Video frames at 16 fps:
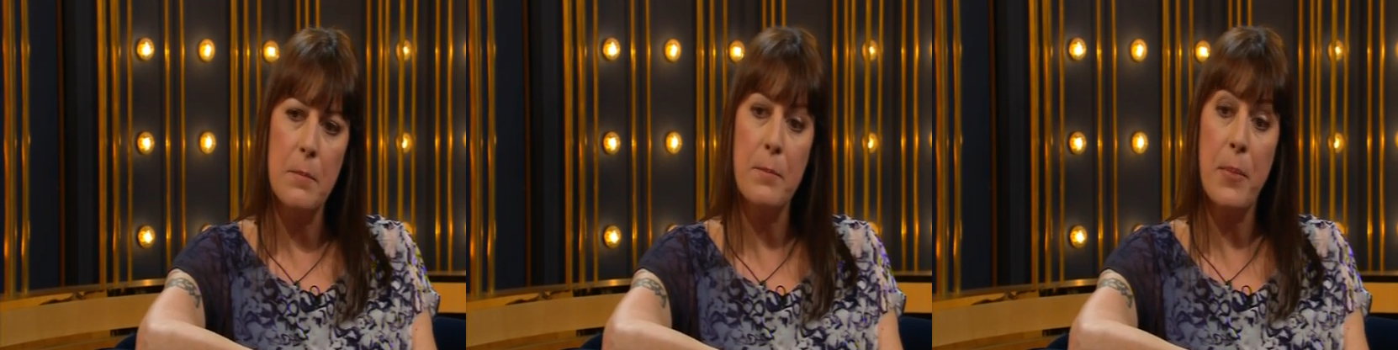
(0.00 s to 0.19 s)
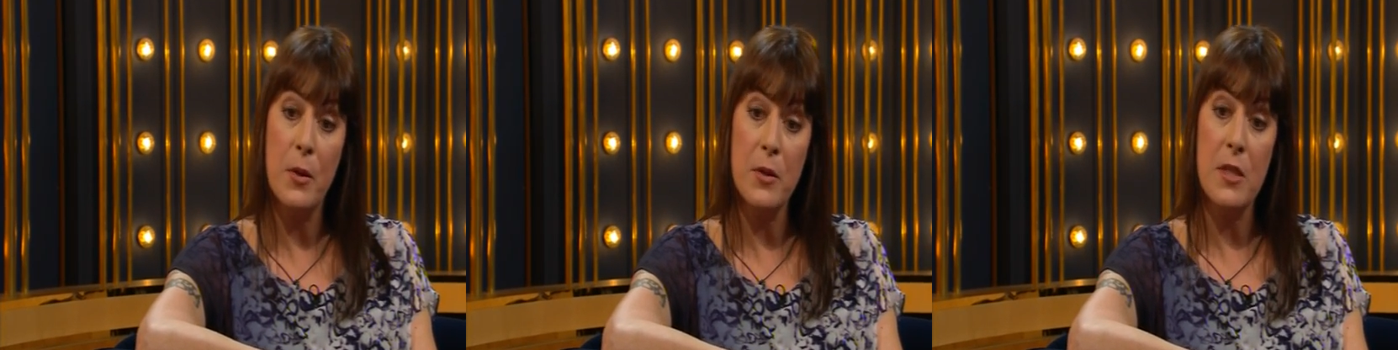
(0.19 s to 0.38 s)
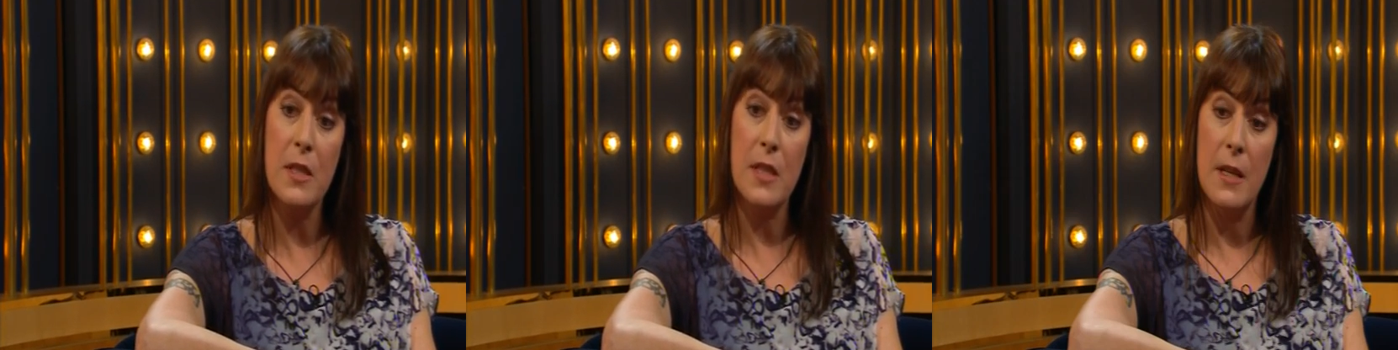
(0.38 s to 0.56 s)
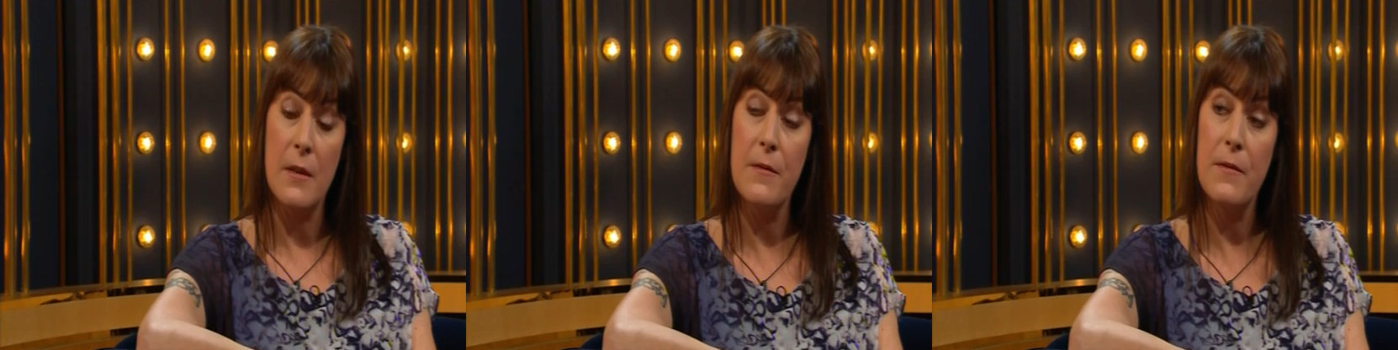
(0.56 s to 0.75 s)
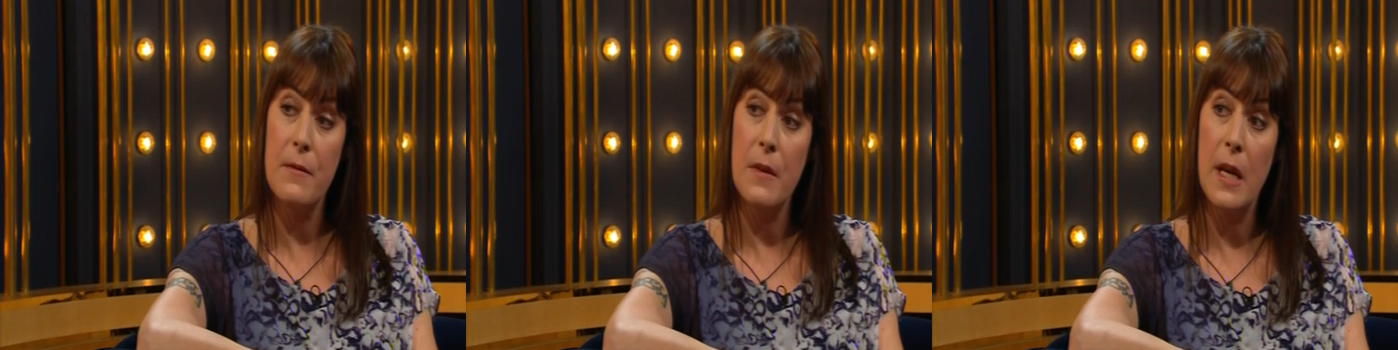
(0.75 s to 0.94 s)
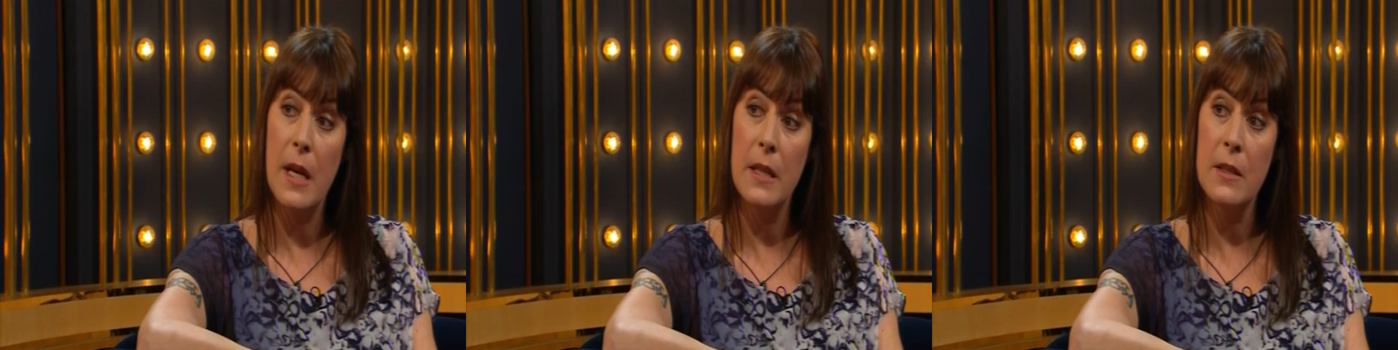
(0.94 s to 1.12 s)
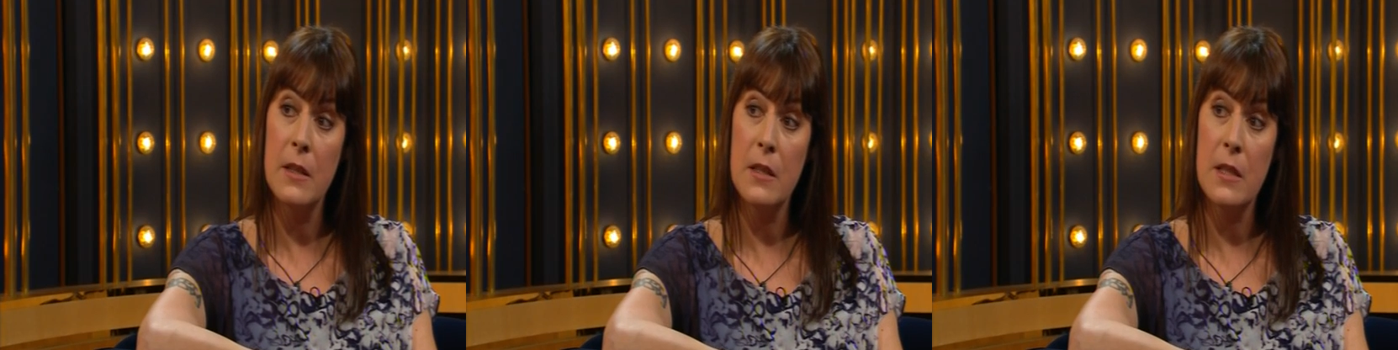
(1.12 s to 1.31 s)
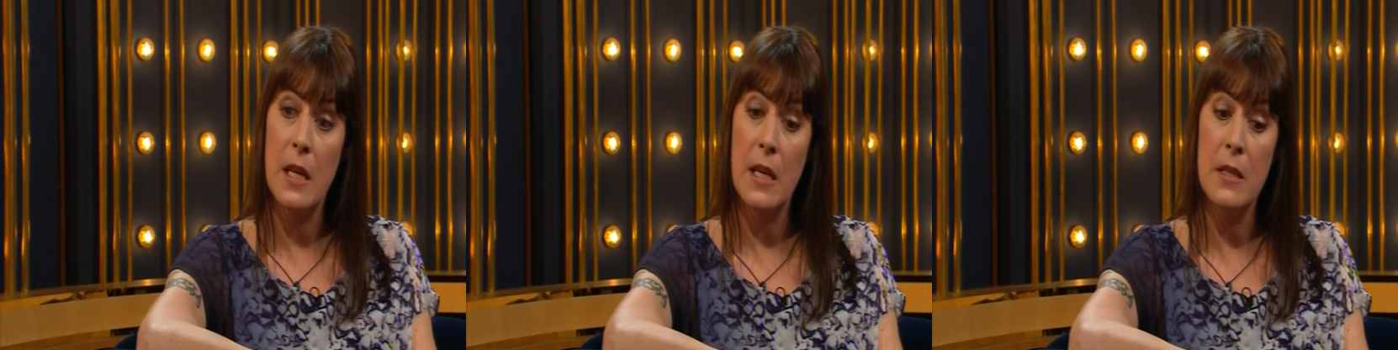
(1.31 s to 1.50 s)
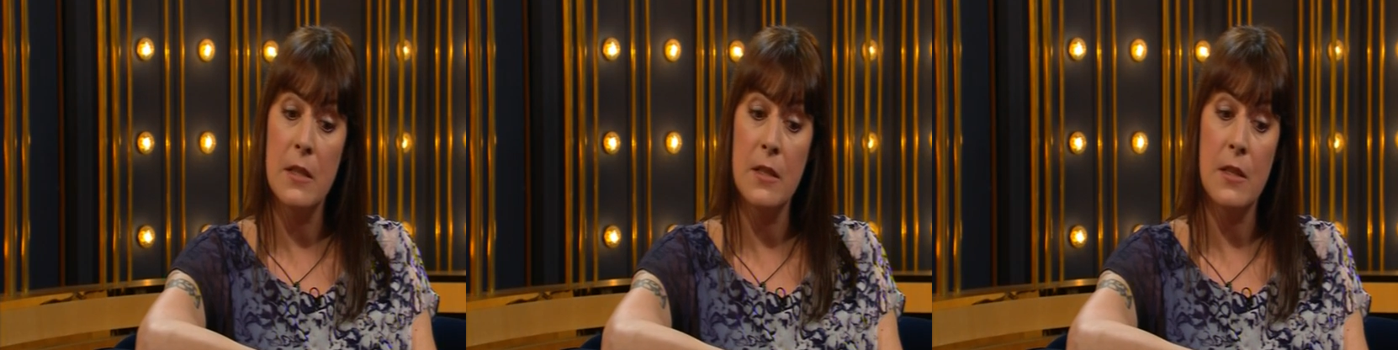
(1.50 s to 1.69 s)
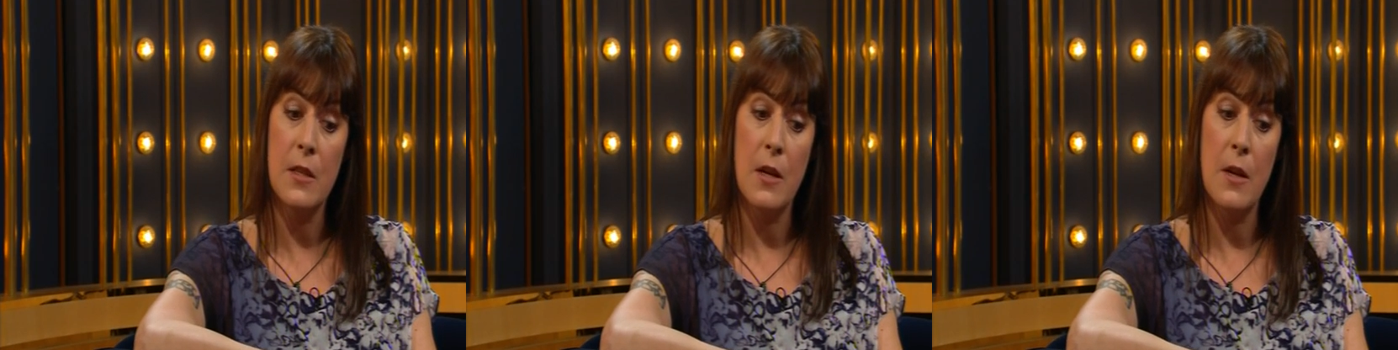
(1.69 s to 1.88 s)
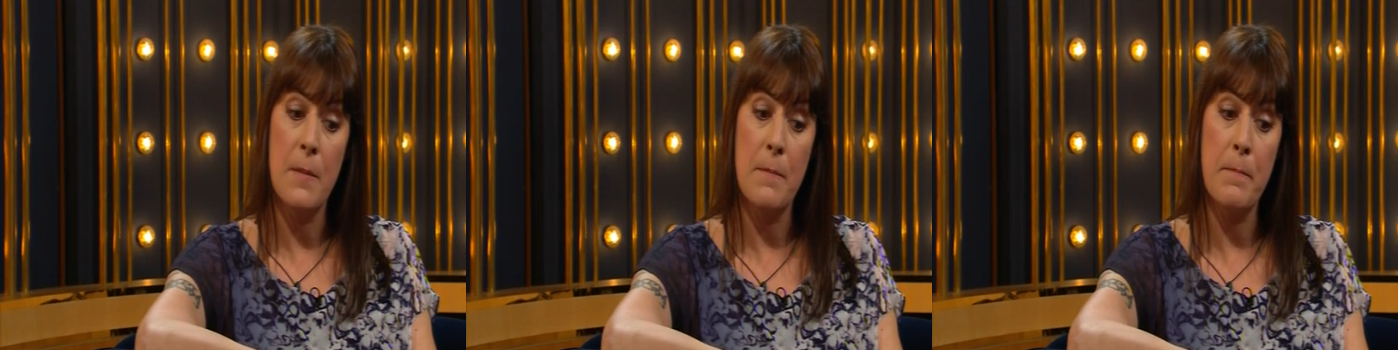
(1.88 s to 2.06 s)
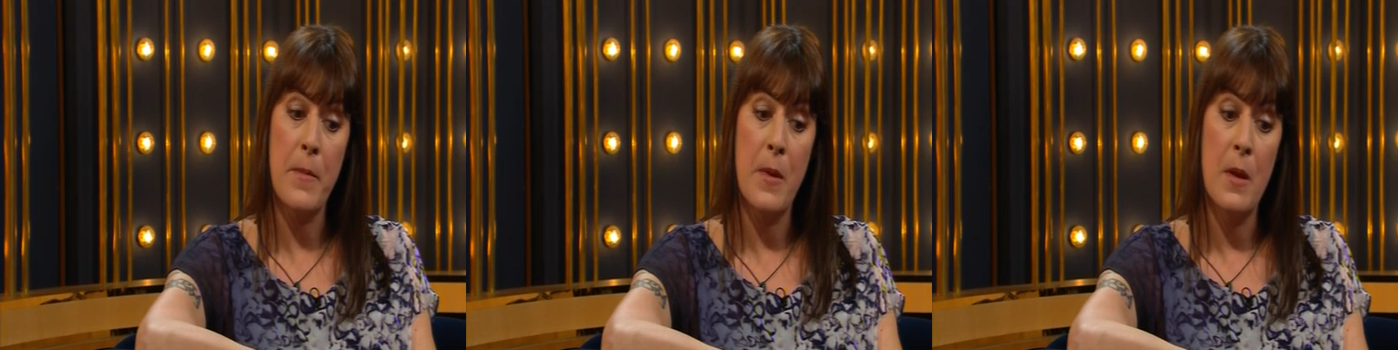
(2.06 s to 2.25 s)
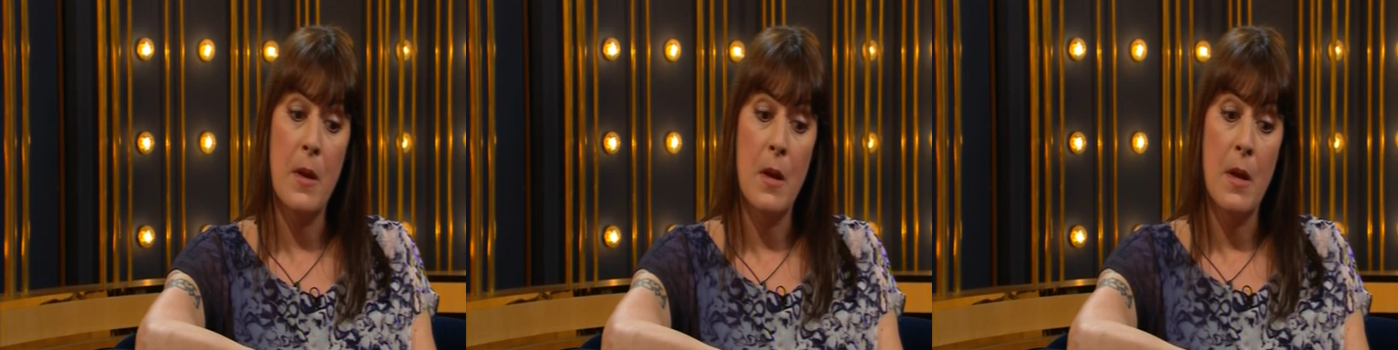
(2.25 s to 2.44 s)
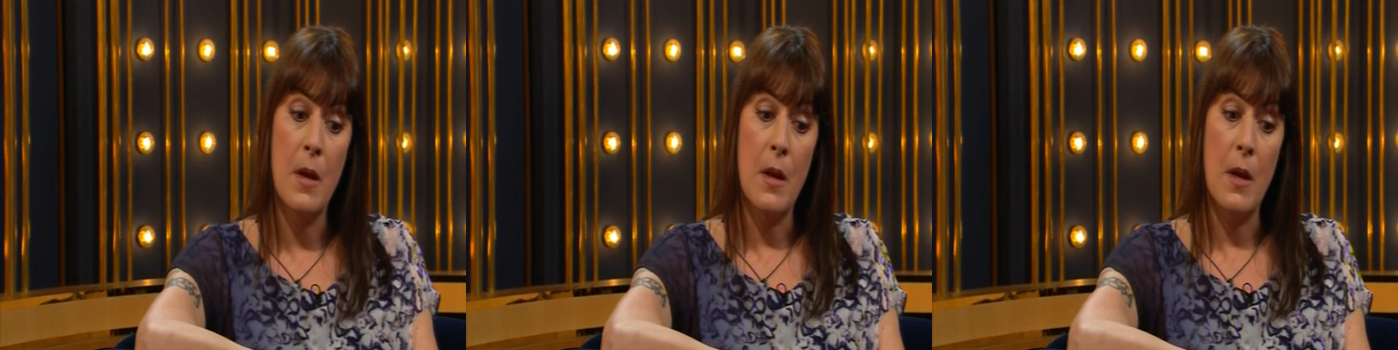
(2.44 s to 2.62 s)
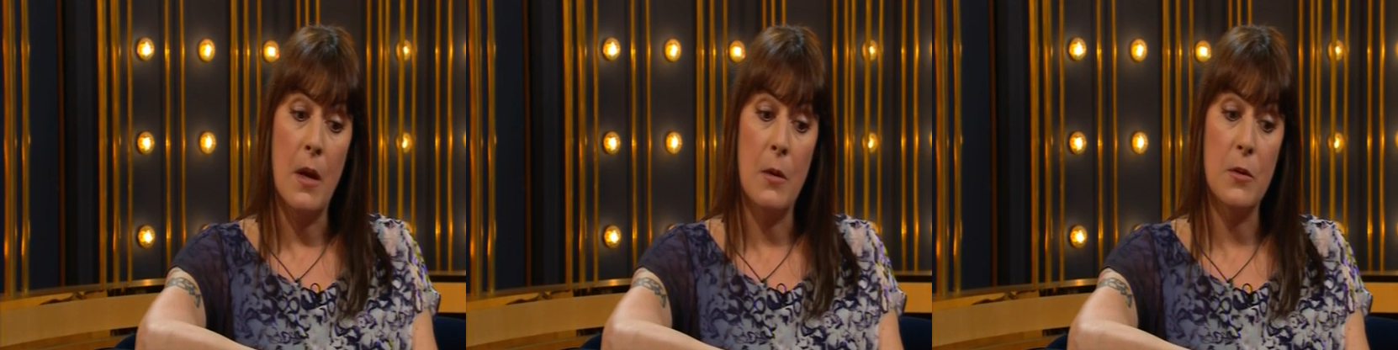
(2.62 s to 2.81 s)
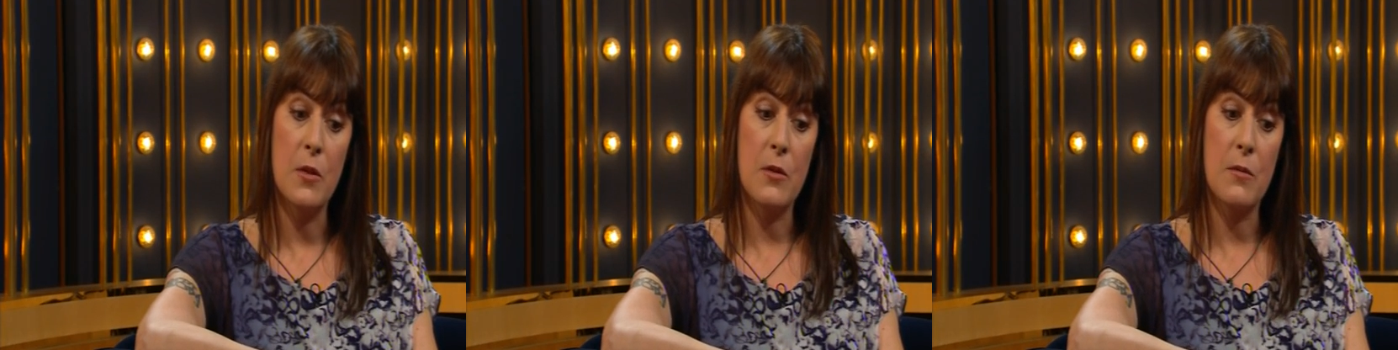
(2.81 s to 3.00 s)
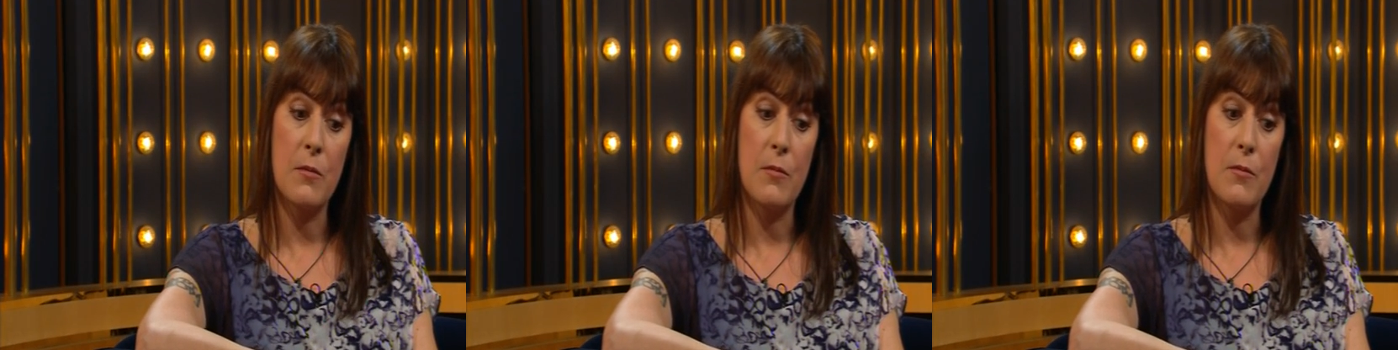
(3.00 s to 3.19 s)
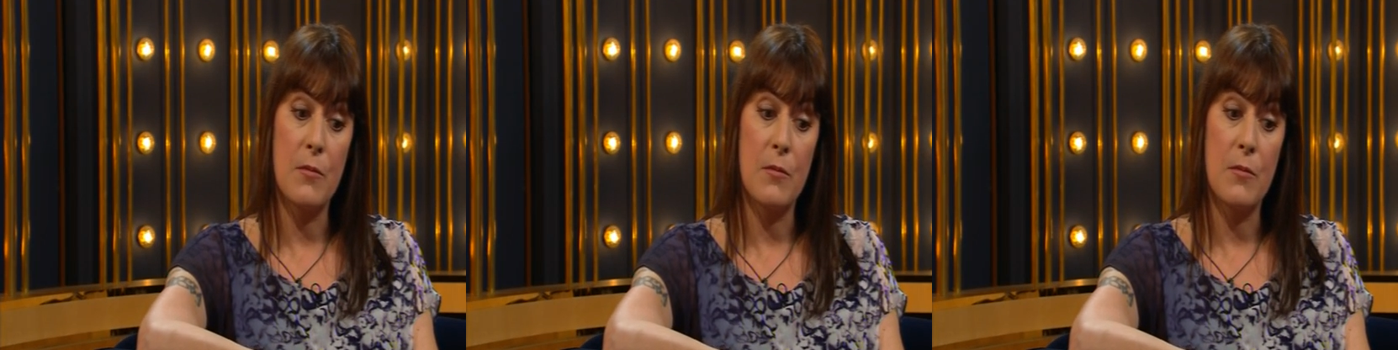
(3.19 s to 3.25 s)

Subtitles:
positive, and I was